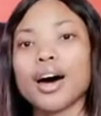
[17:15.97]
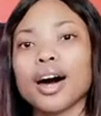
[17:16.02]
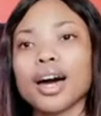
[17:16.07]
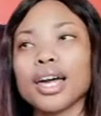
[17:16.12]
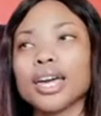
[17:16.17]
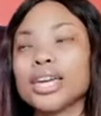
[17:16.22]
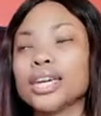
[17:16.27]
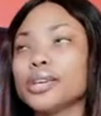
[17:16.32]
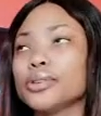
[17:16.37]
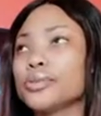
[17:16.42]

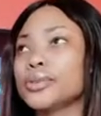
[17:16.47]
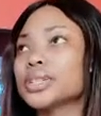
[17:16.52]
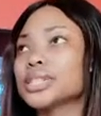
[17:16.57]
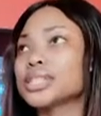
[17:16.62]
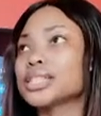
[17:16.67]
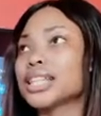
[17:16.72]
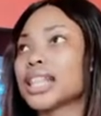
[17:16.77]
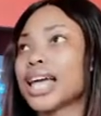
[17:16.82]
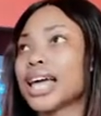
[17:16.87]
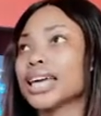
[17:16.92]
he
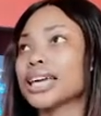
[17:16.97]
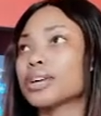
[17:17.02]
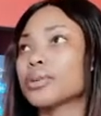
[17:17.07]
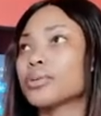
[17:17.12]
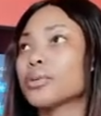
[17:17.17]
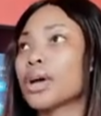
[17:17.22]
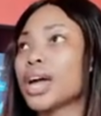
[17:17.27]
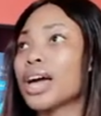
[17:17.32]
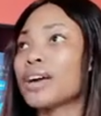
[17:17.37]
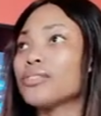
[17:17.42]
was like,
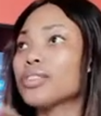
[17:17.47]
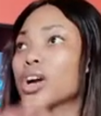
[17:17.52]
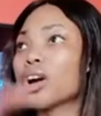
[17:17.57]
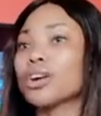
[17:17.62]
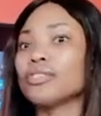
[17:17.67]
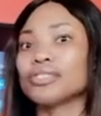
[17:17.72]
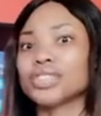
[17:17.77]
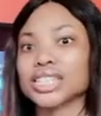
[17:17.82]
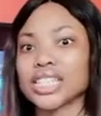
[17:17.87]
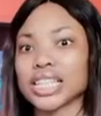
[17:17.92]
we're having a
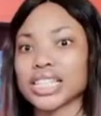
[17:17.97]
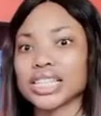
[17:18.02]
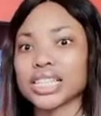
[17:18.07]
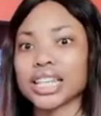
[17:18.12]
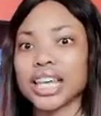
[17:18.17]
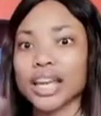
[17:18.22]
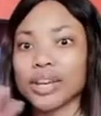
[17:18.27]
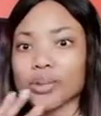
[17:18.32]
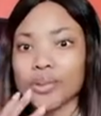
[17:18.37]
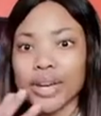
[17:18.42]
conversation
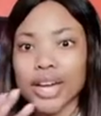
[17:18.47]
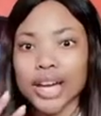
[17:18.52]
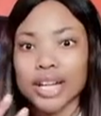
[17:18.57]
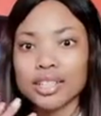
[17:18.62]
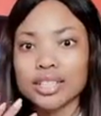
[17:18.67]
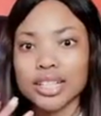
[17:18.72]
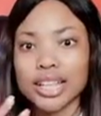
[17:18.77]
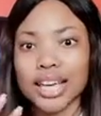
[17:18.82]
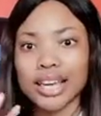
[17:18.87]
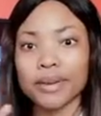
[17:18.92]
and we
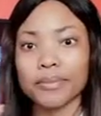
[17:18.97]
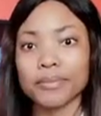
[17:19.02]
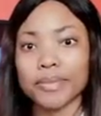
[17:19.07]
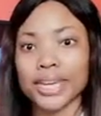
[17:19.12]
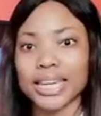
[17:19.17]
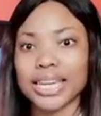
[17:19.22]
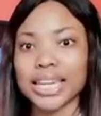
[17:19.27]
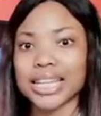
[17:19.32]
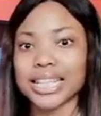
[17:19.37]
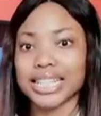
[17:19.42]
had to like
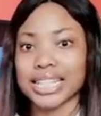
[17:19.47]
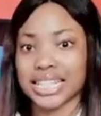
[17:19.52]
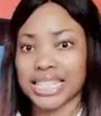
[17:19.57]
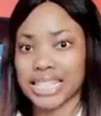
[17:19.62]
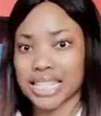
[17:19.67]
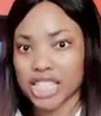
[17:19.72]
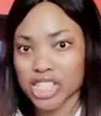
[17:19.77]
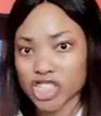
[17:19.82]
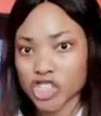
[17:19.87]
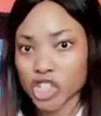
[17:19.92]
make a
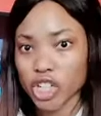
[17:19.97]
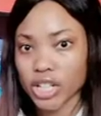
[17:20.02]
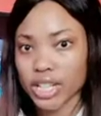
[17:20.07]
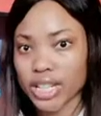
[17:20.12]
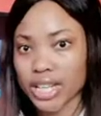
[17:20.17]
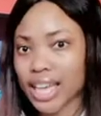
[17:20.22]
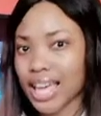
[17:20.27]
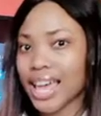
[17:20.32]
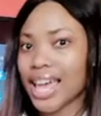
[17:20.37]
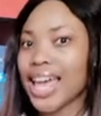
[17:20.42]

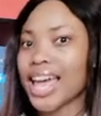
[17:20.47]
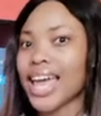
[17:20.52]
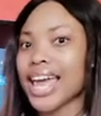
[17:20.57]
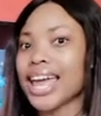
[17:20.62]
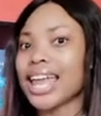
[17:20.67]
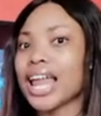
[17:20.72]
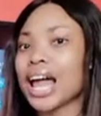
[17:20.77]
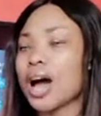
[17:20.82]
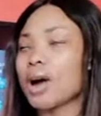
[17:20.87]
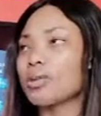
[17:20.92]
decision,
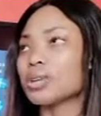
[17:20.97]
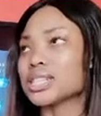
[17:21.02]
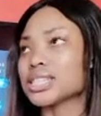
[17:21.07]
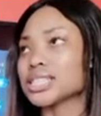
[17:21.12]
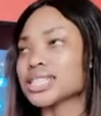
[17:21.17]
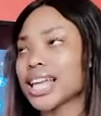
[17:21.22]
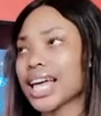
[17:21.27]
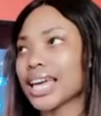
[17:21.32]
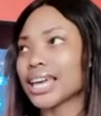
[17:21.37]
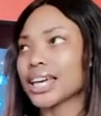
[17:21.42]
and I
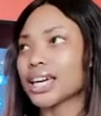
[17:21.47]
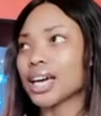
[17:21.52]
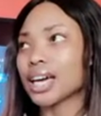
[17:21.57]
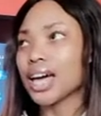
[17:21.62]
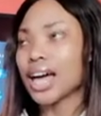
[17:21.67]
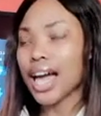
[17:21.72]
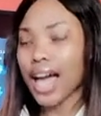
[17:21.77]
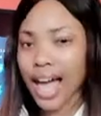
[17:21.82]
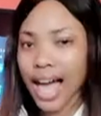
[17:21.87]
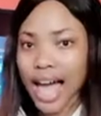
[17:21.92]
was like,
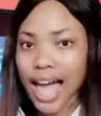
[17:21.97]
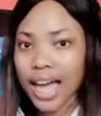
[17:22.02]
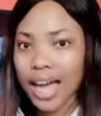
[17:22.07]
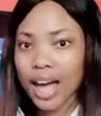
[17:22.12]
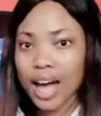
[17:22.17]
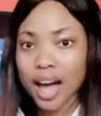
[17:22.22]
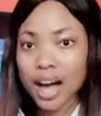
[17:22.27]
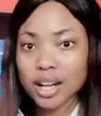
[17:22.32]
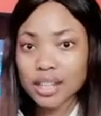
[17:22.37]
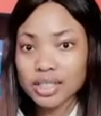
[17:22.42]
I
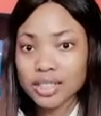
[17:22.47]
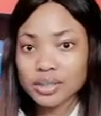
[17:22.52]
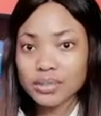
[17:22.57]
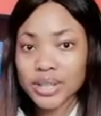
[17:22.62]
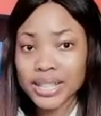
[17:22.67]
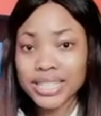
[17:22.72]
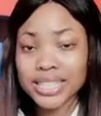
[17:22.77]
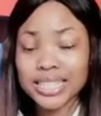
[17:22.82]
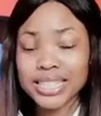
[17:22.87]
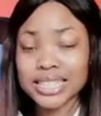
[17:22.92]
can't
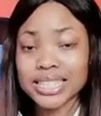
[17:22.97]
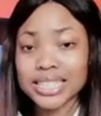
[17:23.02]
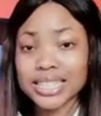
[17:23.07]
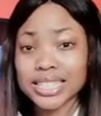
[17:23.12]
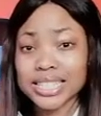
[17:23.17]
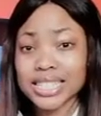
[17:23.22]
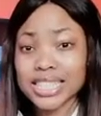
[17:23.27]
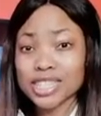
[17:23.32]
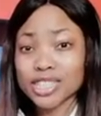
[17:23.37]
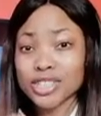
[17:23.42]
make the
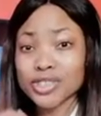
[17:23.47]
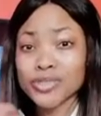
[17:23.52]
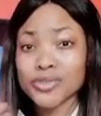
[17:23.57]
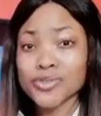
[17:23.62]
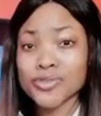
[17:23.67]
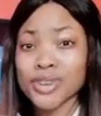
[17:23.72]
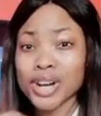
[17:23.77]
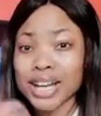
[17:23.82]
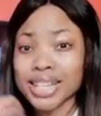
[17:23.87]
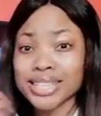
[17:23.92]

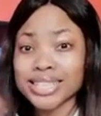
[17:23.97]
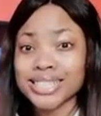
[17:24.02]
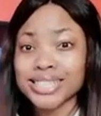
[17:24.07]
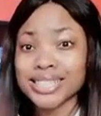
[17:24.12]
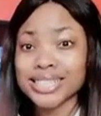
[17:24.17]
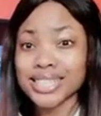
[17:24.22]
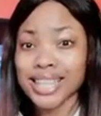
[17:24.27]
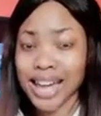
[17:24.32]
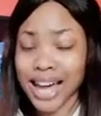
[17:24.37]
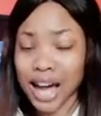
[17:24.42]
decision right
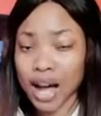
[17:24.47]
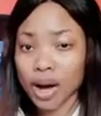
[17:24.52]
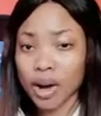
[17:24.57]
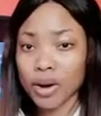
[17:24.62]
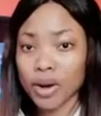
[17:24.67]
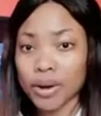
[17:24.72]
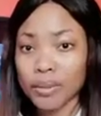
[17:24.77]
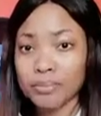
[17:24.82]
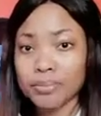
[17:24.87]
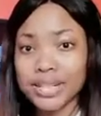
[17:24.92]

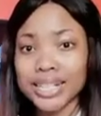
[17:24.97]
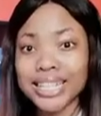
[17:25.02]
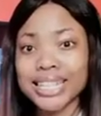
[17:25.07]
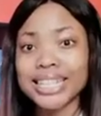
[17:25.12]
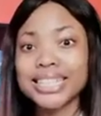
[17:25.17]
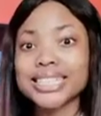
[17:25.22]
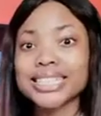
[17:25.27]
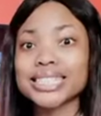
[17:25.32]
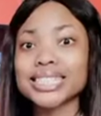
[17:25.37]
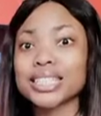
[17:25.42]
now,
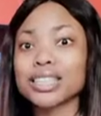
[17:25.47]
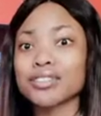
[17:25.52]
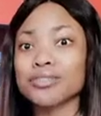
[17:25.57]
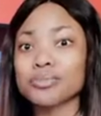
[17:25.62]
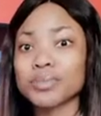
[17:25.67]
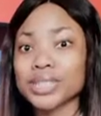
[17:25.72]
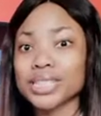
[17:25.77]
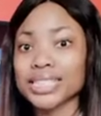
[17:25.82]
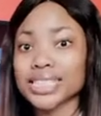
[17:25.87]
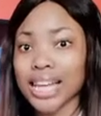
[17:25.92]
please give
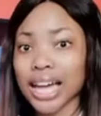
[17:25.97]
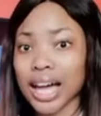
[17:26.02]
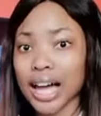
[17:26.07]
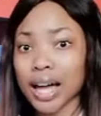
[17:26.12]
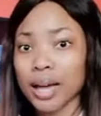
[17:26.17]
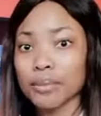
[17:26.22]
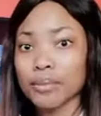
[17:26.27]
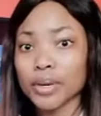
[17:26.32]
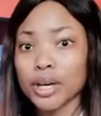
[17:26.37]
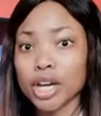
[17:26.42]
me
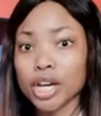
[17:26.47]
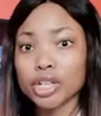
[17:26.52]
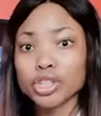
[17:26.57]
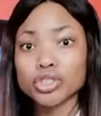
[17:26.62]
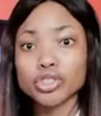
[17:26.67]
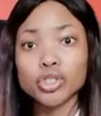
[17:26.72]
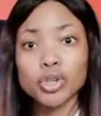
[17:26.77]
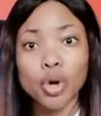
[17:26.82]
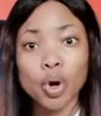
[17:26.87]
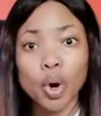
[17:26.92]
time
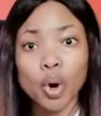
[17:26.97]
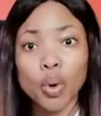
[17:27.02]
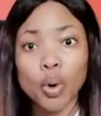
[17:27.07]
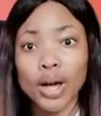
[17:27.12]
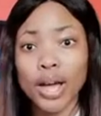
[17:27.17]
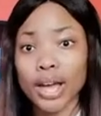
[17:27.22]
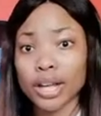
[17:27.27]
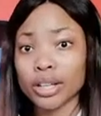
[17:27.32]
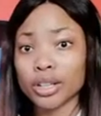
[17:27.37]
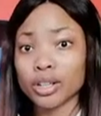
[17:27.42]
to go
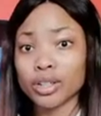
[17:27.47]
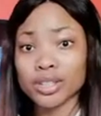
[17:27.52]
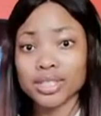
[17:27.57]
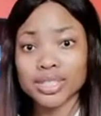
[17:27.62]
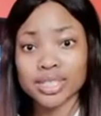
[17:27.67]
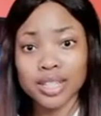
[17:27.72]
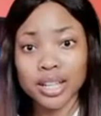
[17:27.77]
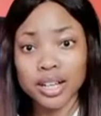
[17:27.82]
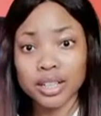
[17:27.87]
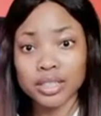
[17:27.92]
and
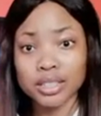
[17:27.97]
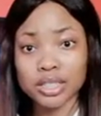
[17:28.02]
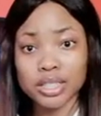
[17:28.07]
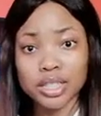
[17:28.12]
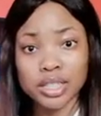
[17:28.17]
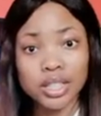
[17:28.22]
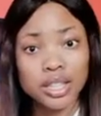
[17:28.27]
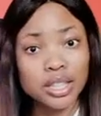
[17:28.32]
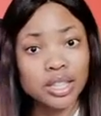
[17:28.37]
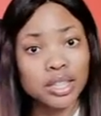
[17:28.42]
consult
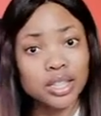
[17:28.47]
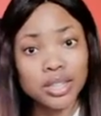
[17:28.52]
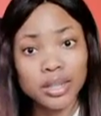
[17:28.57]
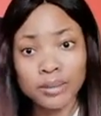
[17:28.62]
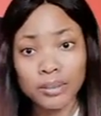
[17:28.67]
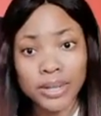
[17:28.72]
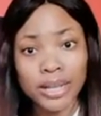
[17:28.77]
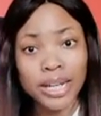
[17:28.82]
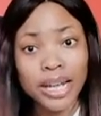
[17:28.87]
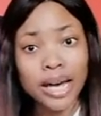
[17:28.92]
the
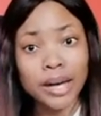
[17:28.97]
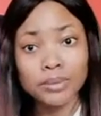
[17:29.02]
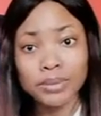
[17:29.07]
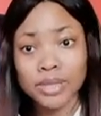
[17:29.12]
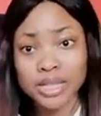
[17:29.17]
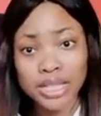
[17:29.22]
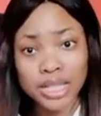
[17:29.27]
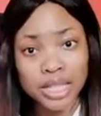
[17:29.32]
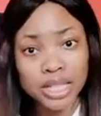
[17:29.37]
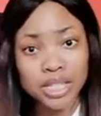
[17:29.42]
man
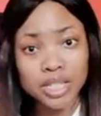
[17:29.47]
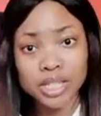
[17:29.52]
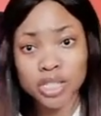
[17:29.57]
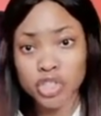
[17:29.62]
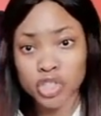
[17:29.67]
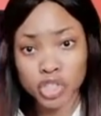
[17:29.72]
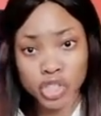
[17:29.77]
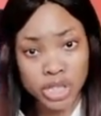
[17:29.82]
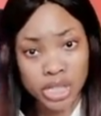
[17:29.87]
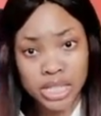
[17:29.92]
upstairs,
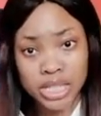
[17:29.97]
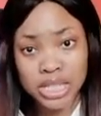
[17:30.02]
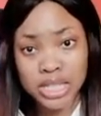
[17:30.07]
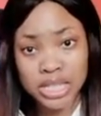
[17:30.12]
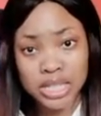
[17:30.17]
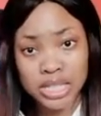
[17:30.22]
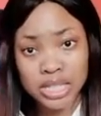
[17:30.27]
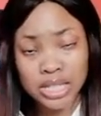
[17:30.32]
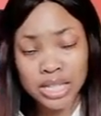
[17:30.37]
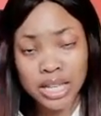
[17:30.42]

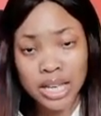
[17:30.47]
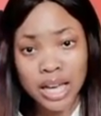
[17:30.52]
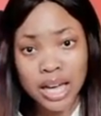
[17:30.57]
Jesus,